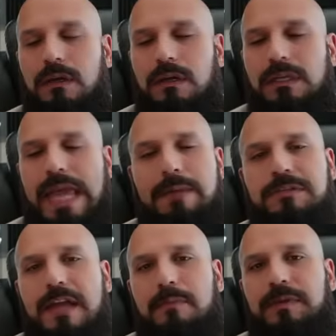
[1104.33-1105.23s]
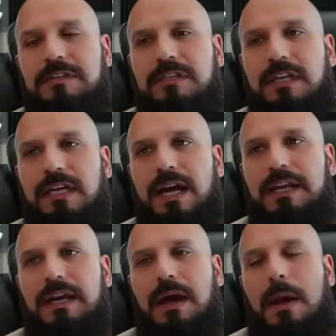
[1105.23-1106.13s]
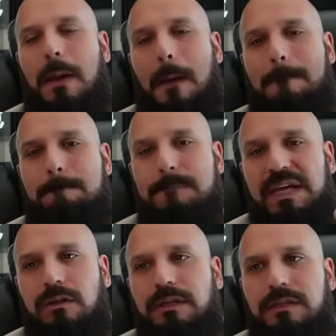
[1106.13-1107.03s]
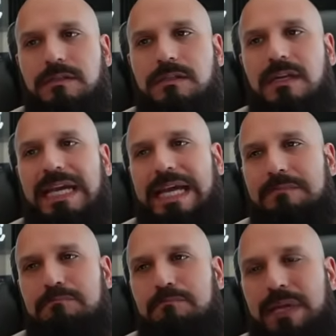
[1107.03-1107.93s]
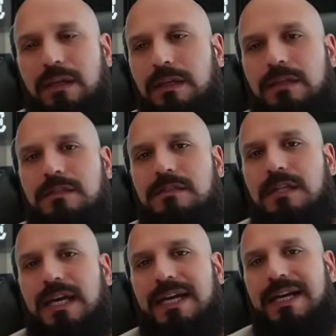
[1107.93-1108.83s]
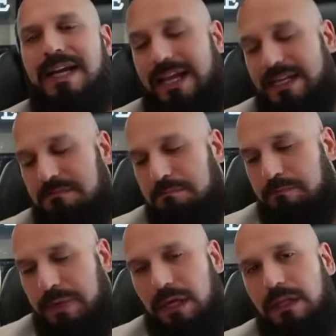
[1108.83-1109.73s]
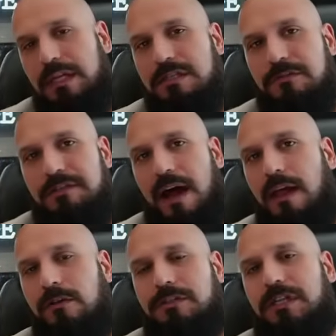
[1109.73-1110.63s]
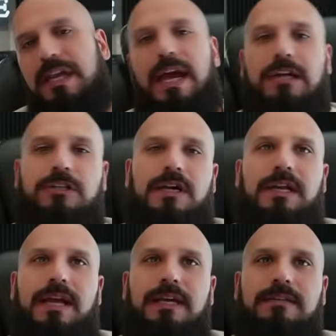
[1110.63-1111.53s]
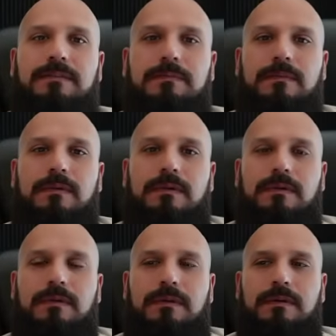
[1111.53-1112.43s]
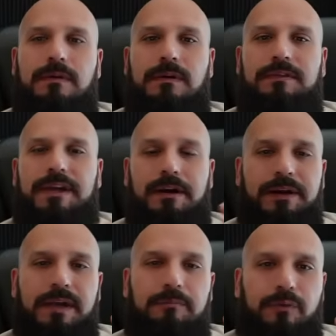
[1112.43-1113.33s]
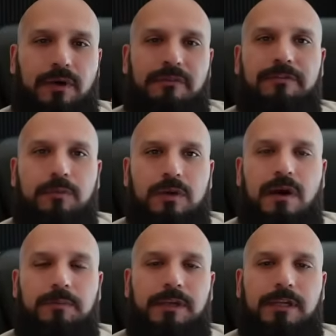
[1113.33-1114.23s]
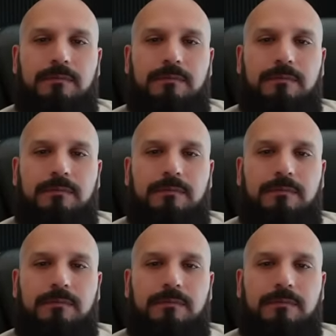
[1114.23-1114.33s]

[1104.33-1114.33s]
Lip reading: GameStop is sitting on billions and billions and billions of dollars in cash on hand. They are a profitable company.